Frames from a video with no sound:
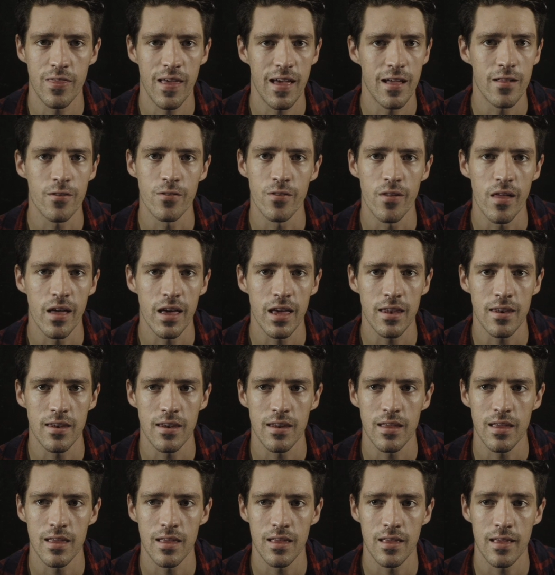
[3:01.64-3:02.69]
that light
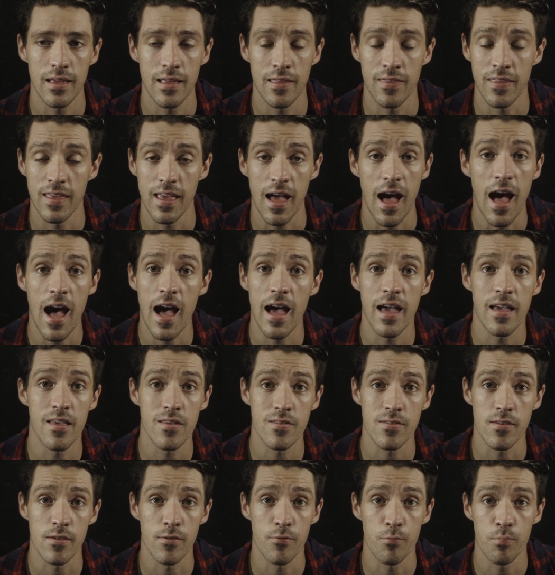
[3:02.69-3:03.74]
in the
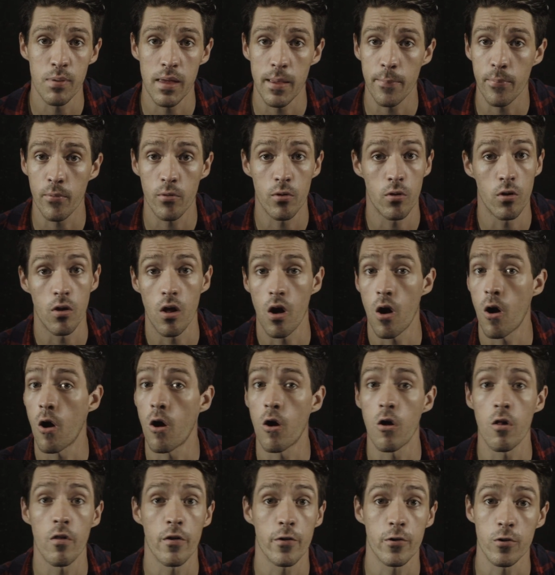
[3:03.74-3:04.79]
eyes of people
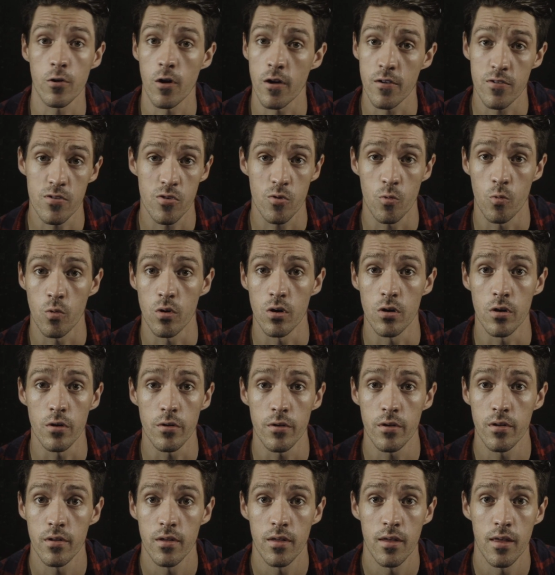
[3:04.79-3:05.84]
all across the world.
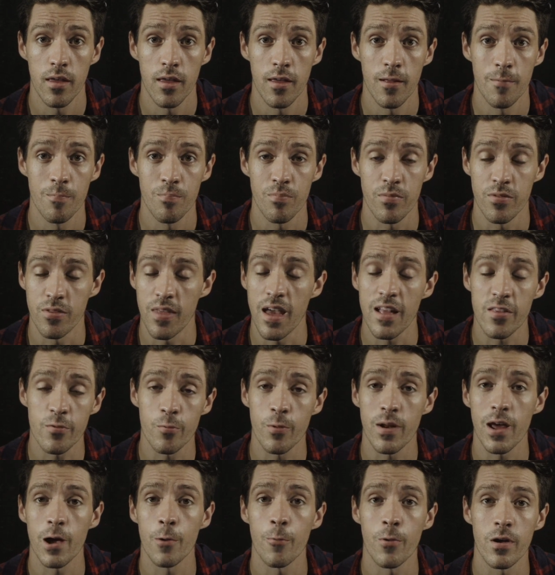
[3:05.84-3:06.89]
And that's
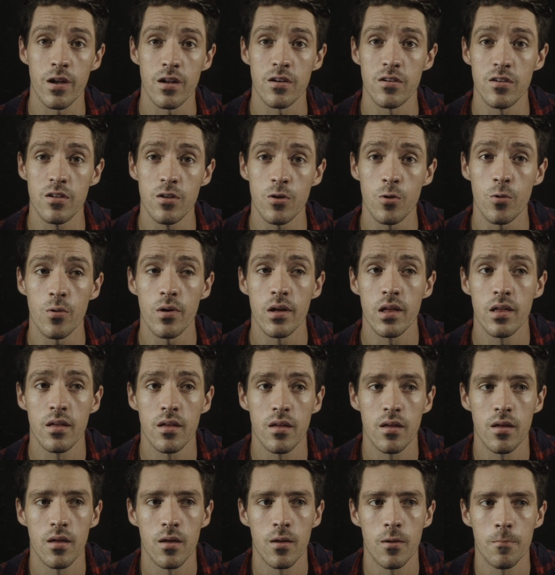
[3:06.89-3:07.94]
what I want to do.
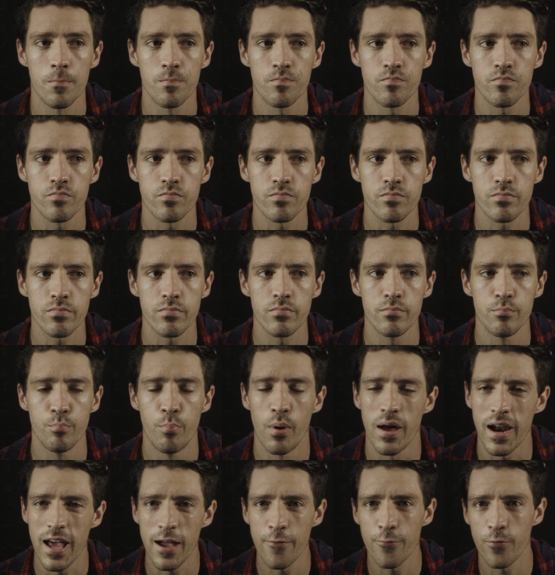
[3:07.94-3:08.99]

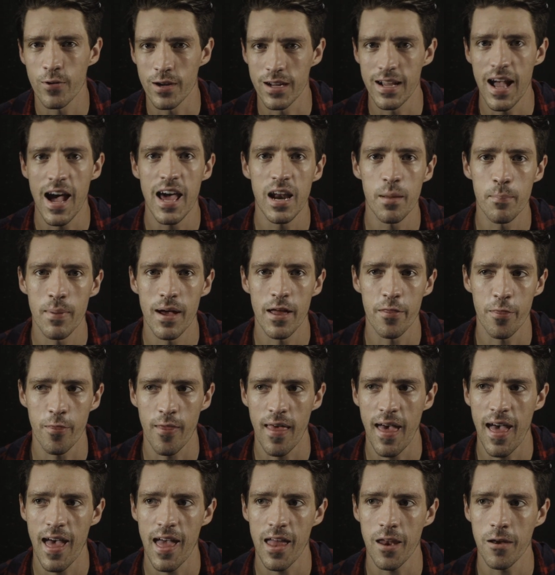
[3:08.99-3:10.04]
But I forgot about
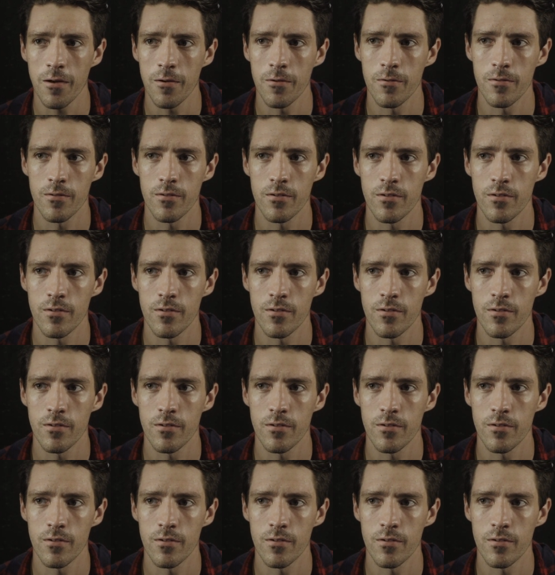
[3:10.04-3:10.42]
that